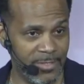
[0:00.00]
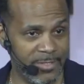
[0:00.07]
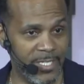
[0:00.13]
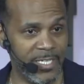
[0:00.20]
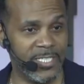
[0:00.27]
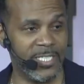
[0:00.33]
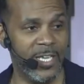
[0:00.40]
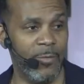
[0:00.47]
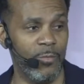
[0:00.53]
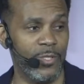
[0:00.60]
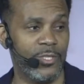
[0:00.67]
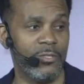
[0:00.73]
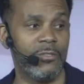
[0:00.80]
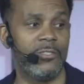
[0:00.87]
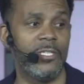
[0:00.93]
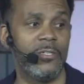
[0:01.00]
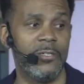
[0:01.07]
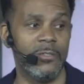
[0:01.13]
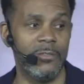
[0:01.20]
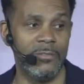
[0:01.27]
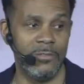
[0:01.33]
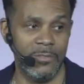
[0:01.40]
Just said what you
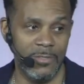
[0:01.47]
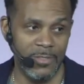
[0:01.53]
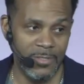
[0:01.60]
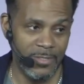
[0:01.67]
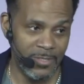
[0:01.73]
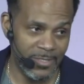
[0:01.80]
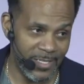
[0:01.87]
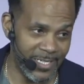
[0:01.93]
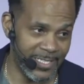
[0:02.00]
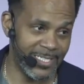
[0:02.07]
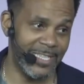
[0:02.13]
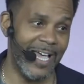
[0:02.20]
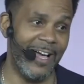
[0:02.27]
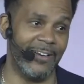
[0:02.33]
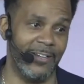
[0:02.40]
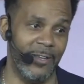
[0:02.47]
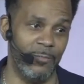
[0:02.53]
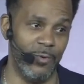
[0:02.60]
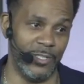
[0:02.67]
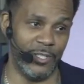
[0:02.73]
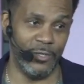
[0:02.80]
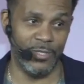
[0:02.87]
do is louder than
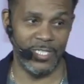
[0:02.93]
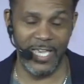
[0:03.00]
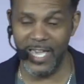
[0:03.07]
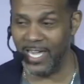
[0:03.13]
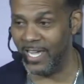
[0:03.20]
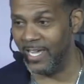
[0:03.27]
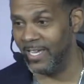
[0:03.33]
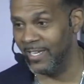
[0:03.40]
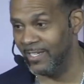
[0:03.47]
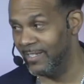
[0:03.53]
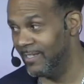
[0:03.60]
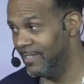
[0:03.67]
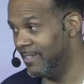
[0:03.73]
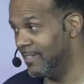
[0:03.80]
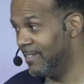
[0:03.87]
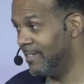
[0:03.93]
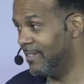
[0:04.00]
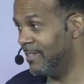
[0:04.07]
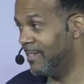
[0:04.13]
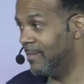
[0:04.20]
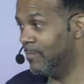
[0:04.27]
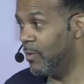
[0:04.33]
what you say.
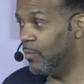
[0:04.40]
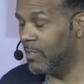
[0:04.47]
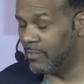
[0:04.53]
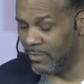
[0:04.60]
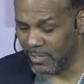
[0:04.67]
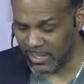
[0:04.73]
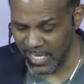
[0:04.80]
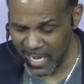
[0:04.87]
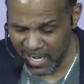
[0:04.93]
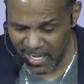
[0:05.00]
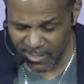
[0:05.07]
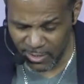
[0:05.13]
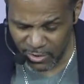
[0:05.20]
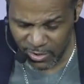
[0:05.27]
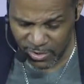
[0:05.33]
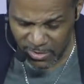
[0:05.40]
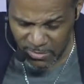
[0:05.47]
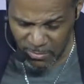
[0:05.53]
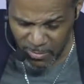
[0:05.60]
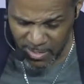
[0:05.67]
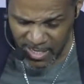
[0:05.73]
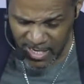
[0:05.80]
But what you say can
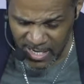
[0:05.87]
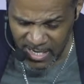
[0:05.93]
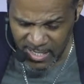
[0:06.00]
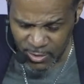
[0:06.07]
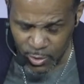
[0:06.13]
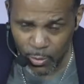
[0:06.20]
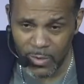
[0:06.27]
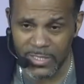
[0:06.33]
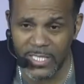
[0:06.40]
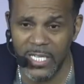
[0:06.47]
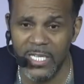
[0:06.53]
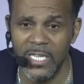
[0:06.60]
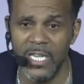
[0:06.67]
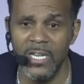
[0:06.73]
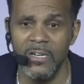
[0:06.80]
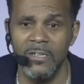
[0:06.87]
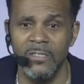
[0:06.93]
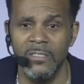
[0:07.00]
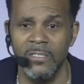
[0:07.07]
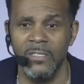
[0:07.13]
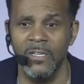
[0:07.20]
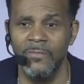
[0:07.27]
destroy 20
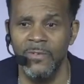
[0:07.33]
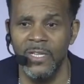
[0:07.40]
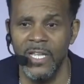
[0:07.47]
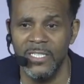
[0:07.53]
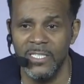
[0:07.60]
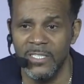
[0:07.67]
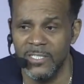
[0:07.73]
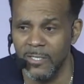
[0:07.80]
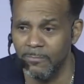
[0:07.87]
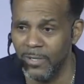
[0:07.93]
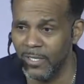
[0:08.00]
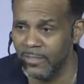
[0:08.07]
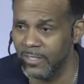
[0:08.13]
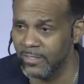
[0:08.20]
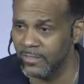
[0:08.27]
years of relationship building.